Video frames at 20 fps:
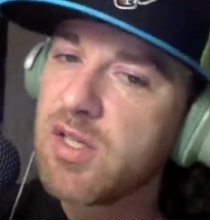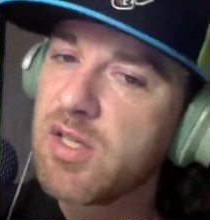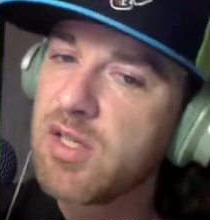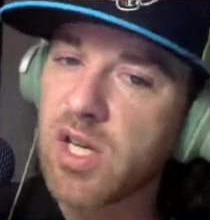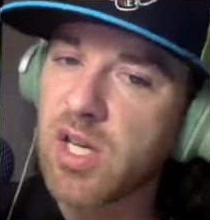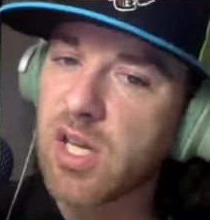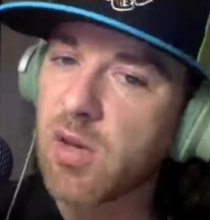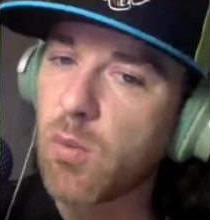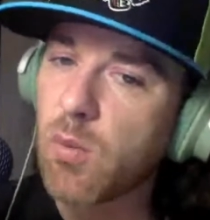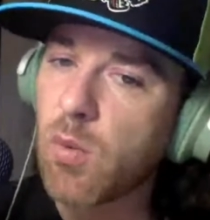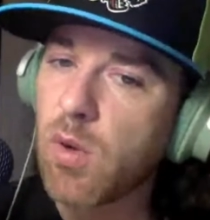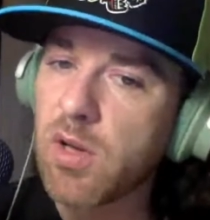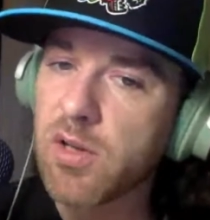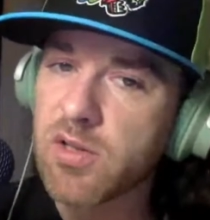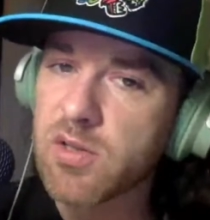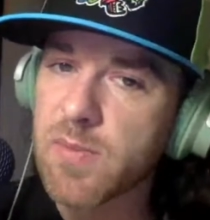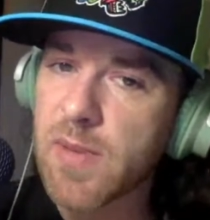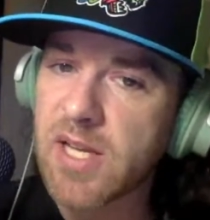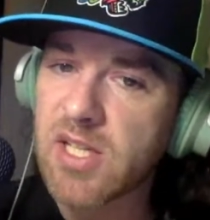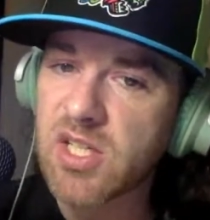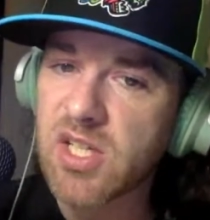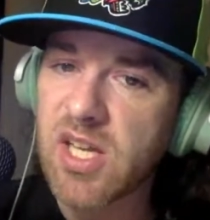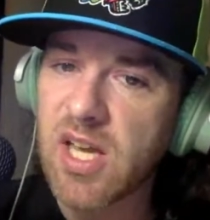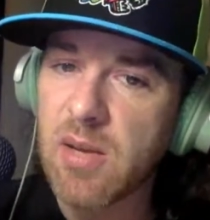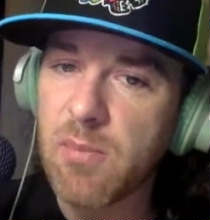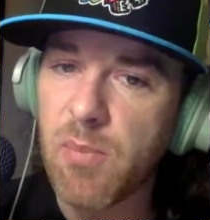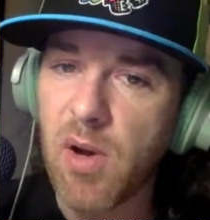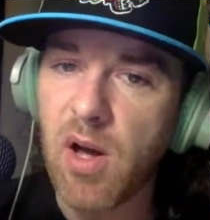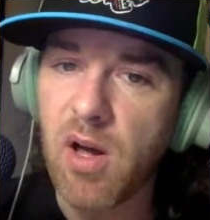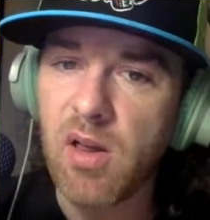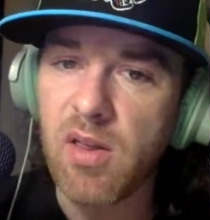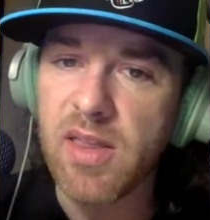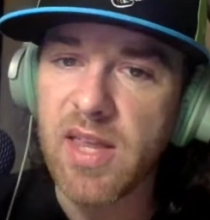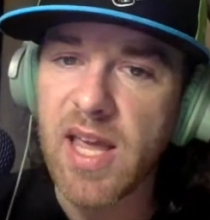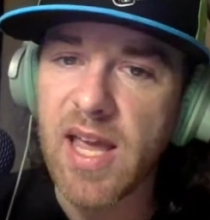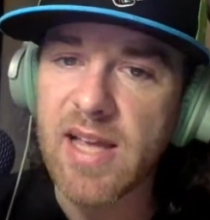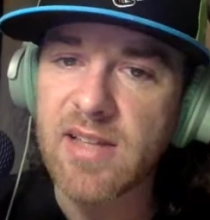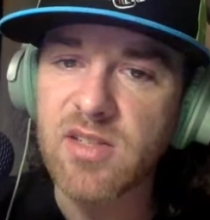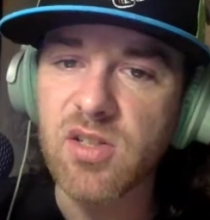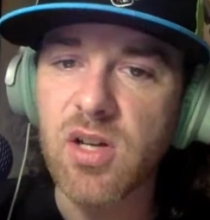Shaking Waldo's Magic 8 Ball.
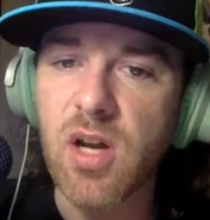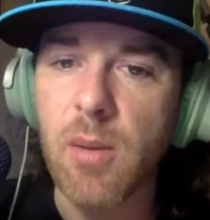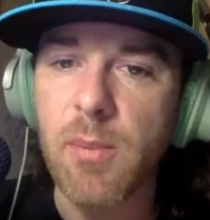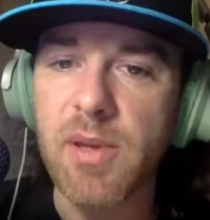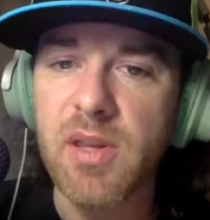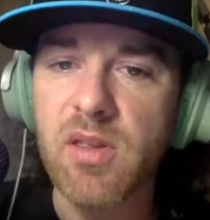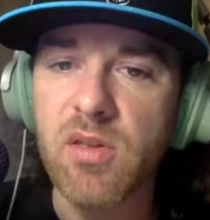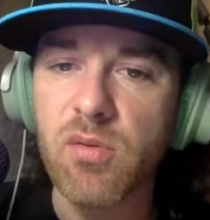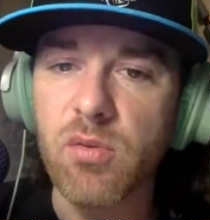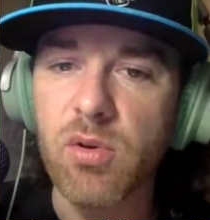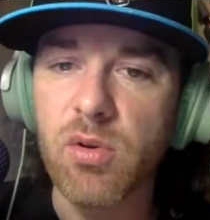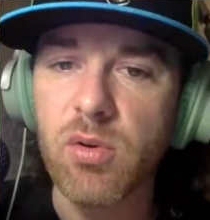The answer coming